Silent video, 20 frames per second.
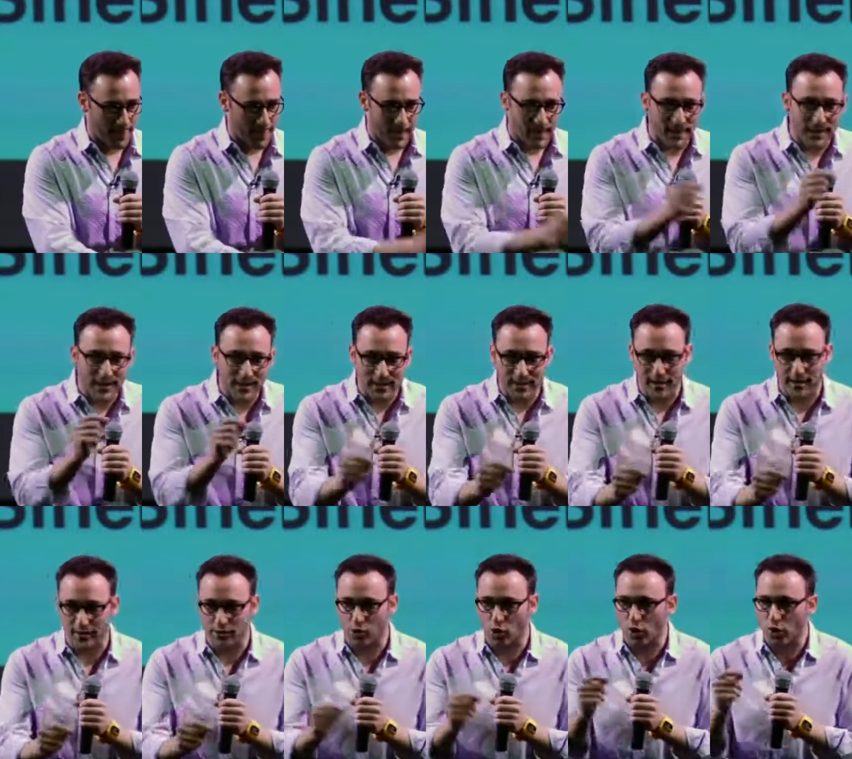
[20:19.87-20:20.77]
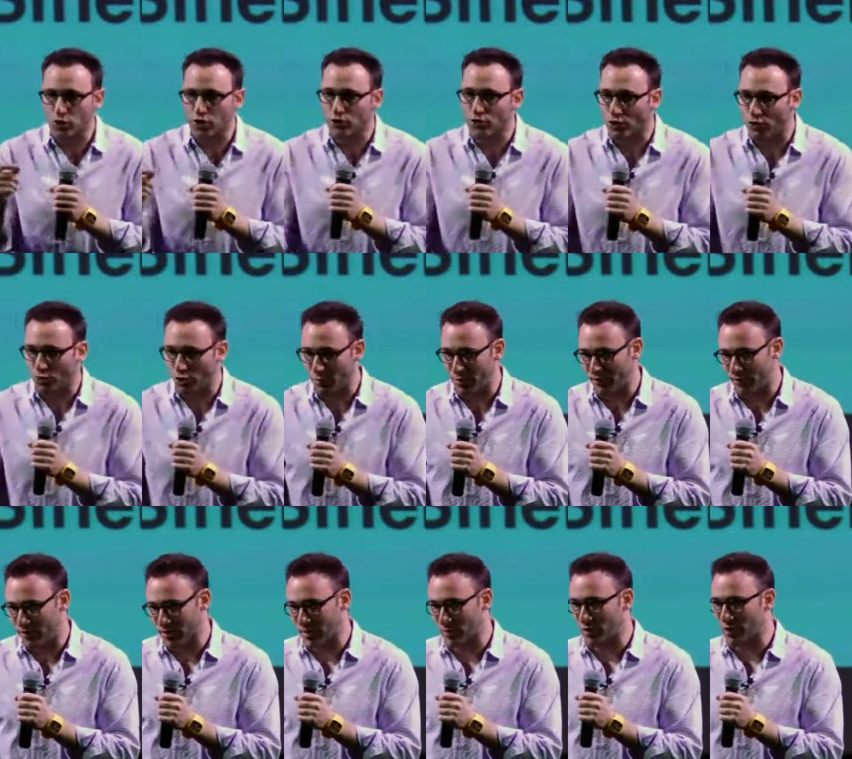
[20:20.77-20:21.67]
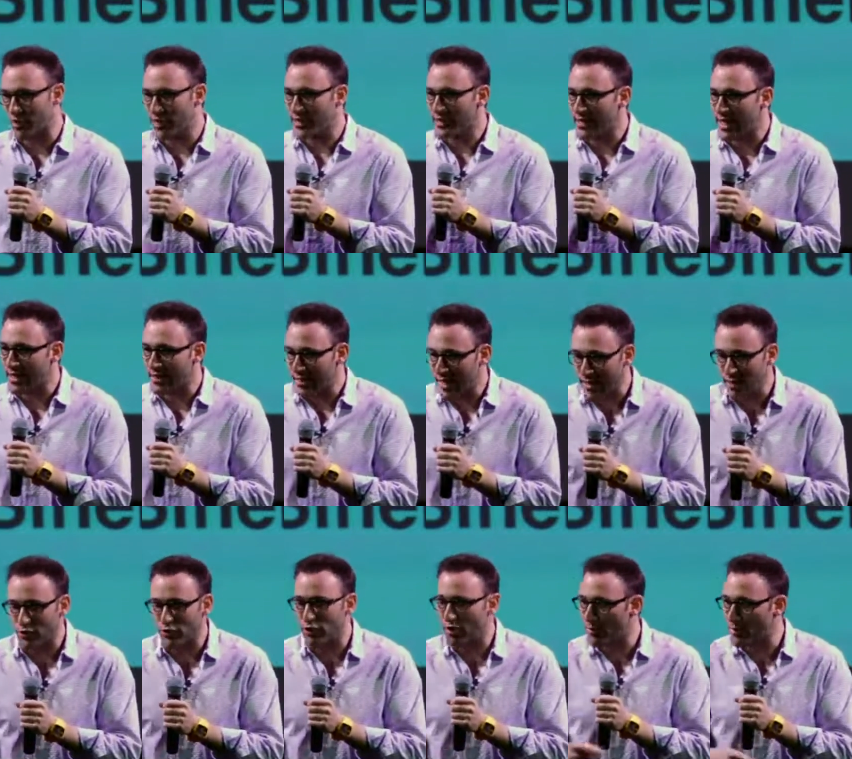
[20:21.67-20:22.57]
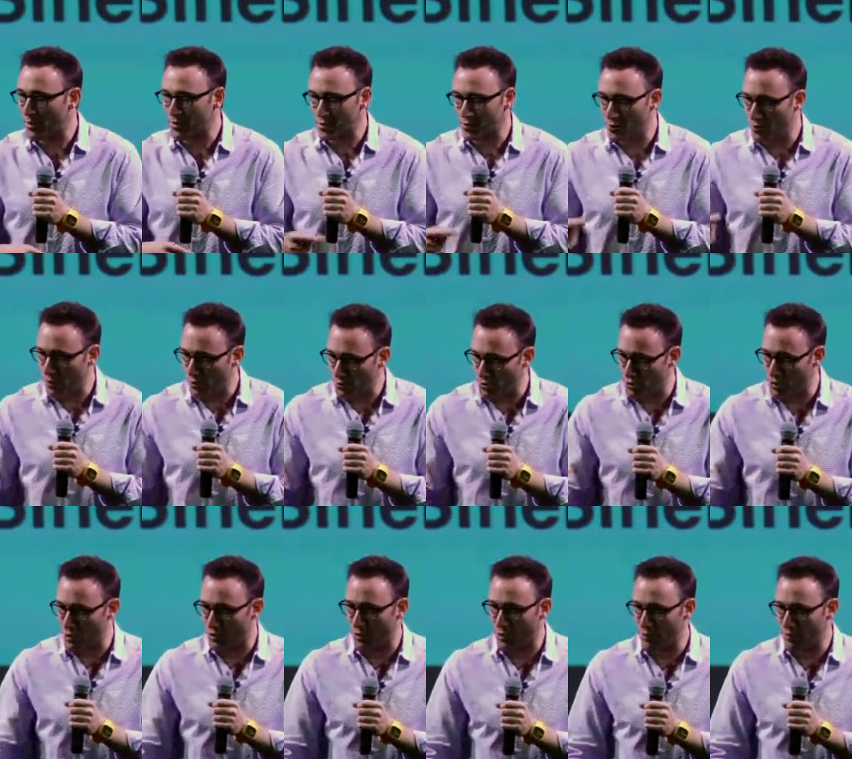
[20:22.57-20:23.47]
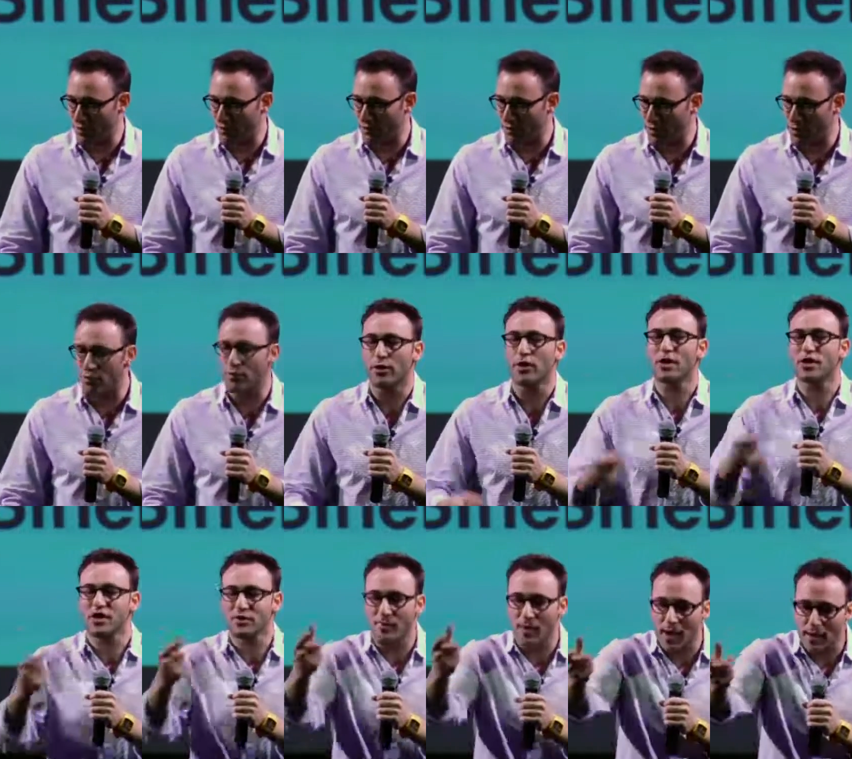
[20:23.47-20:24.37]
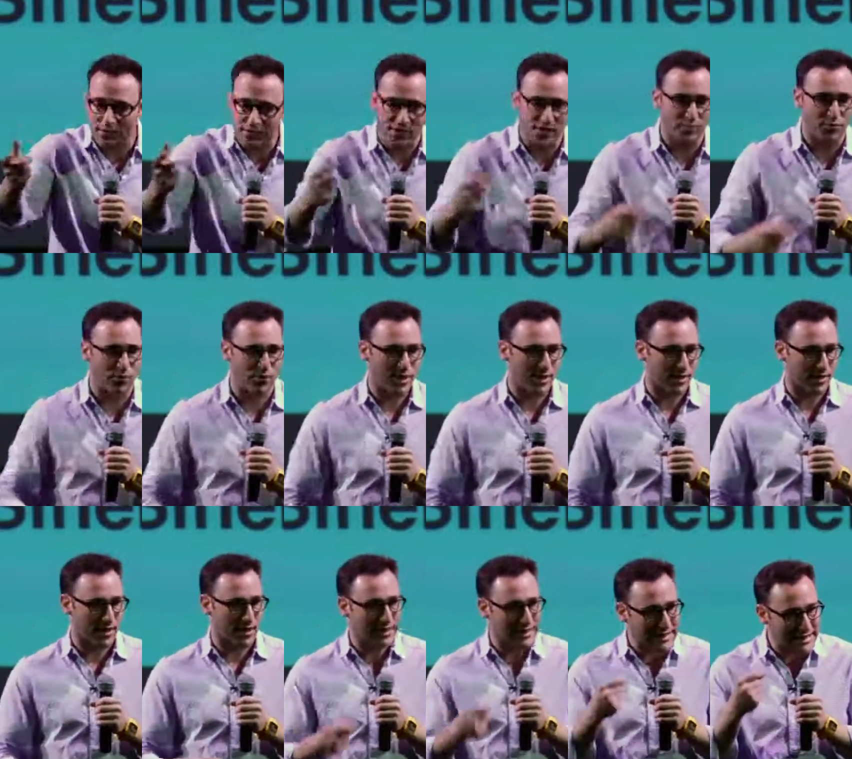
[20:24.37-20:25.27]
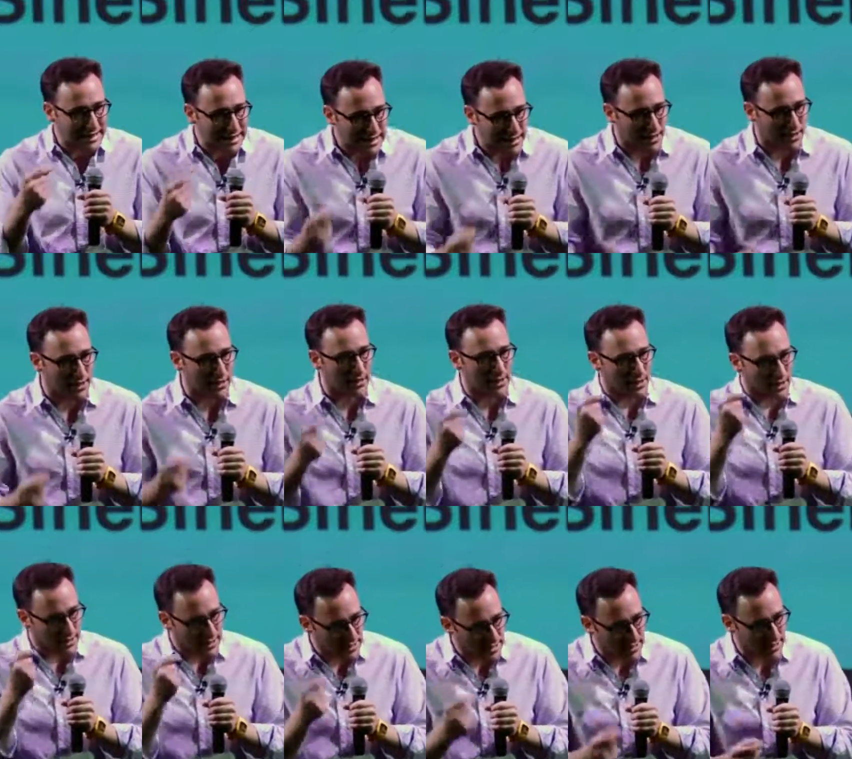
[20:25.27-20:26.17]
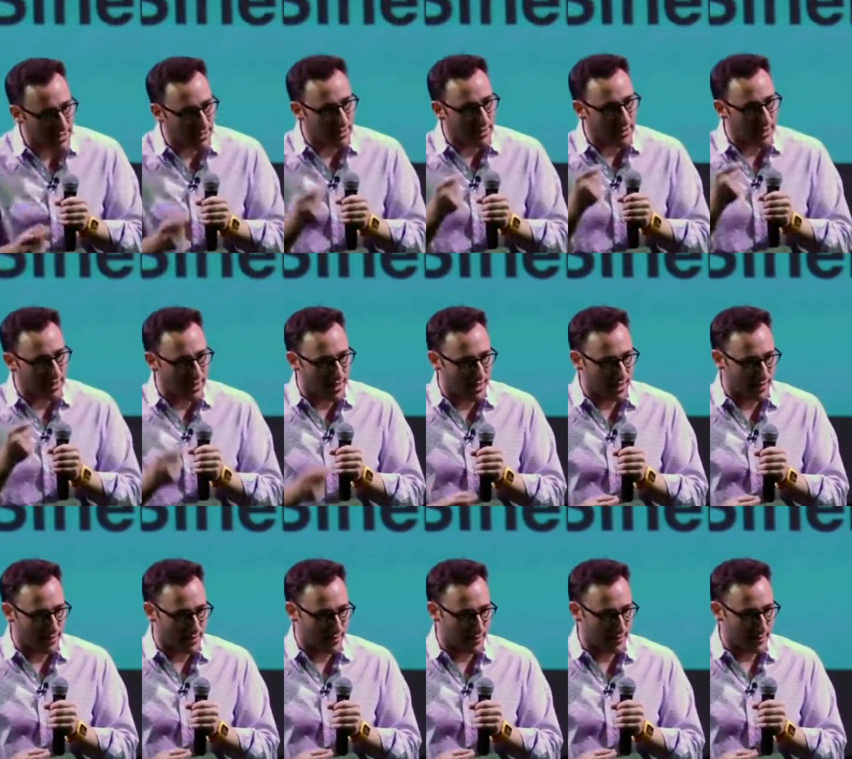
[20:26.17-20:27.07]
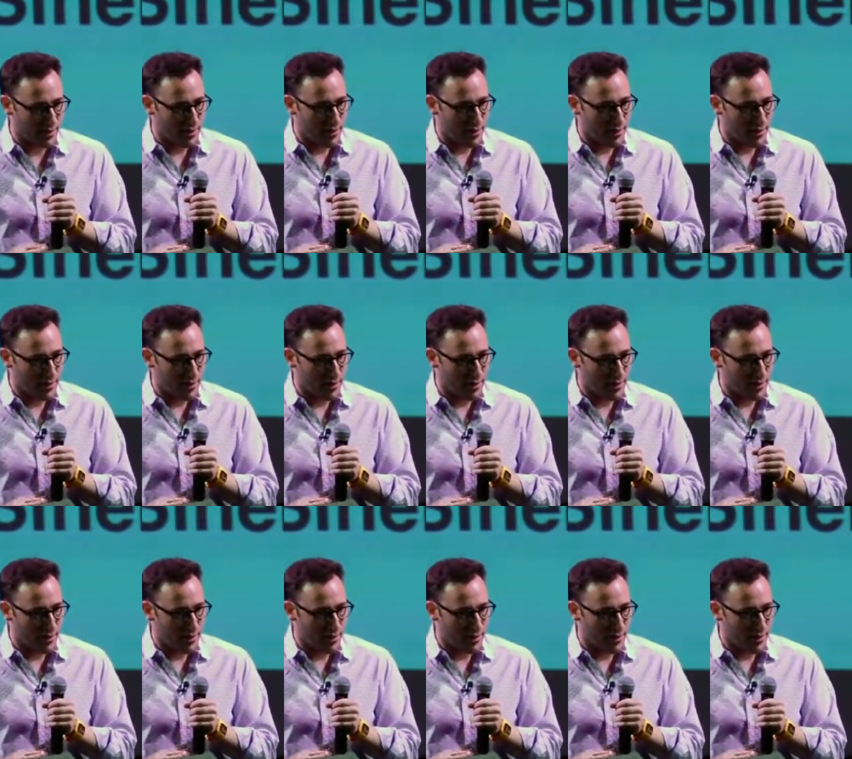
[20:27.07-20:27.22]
Little things. Hold a door open for someone. Say thank you to the person who holds the door open for you. Smile to the barista. Little things.